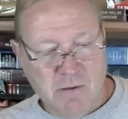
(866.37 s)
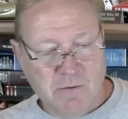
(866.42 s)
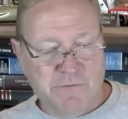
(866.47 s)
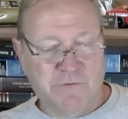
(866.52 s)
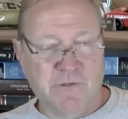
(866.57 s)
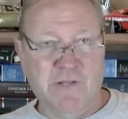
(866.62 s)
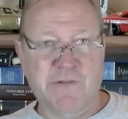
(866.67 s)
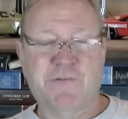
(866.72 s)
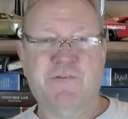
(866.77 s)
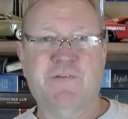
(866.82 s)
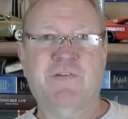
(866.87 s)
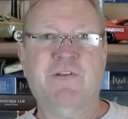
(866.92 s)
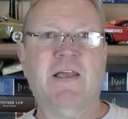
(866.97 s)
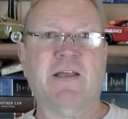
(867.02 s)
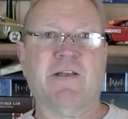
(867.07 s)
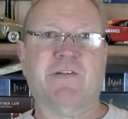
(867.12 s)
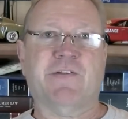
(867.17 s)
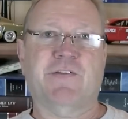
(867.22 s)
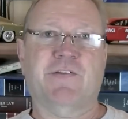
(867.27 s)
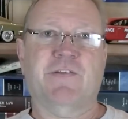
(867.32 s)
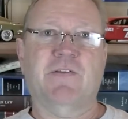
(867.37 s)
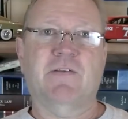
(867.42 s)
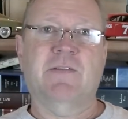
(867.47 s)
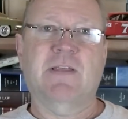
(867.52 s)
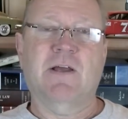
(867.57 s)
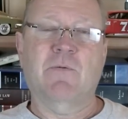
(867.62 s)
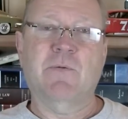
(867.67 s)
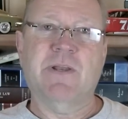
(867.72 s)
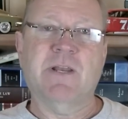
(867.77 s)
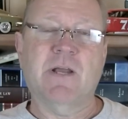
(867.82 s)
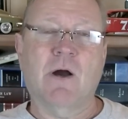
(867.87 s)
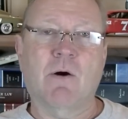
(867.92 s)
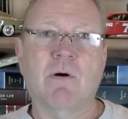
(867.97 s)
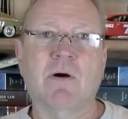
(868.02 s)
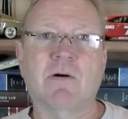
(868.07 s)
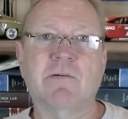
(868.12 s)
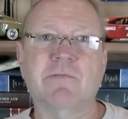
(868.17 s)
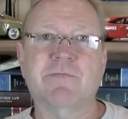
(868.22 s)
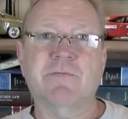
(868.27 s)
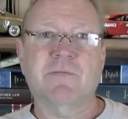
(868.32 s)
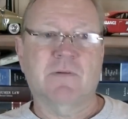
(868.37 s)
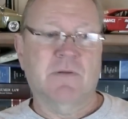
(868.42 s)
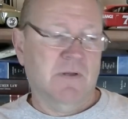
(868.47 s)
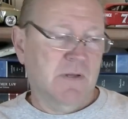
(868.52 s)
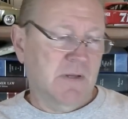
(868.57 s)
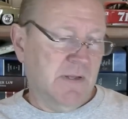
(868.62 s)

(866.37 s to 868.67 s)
So that's six that we know of.